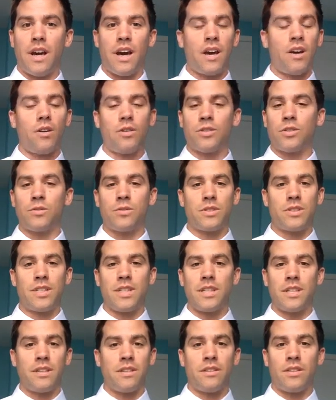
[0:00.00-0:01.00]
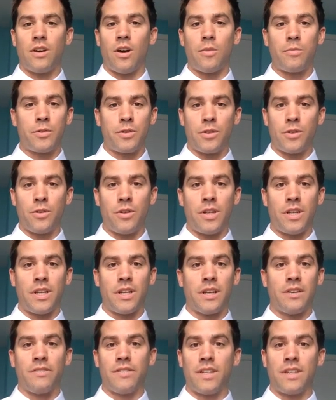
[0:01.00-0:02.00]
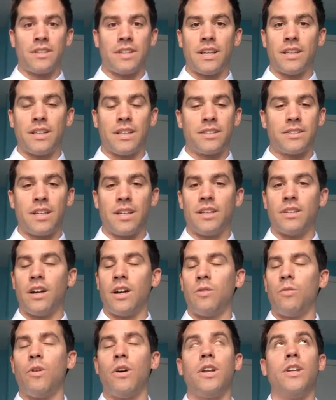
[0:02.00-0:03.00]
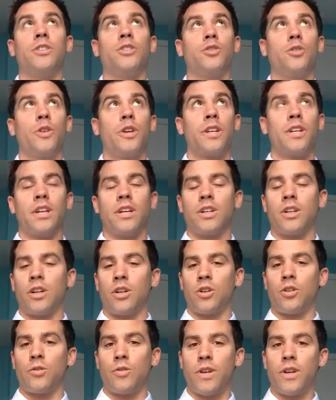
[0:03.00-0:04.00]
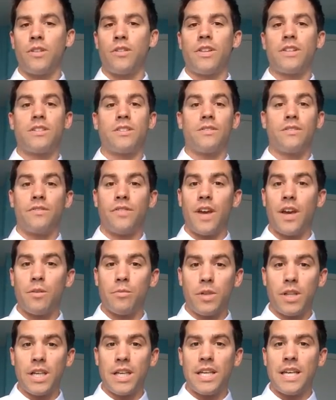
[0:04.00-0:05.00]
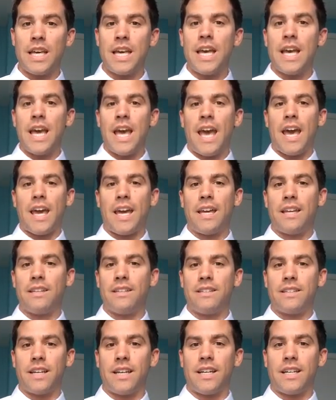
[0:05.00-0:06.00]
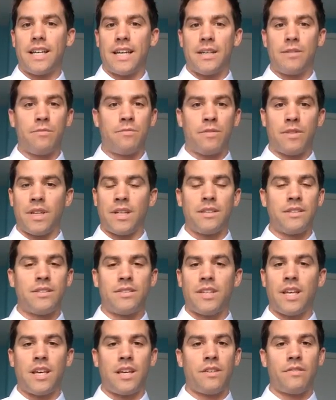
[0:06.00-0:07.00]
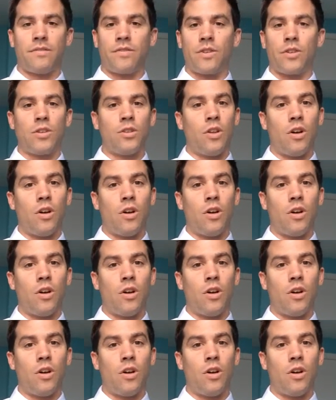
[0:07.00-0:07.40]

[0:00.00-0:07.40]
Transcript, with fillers: I also see the opportunity of, is endless. I, I want to join a career that's a family and, uh, and, and stay for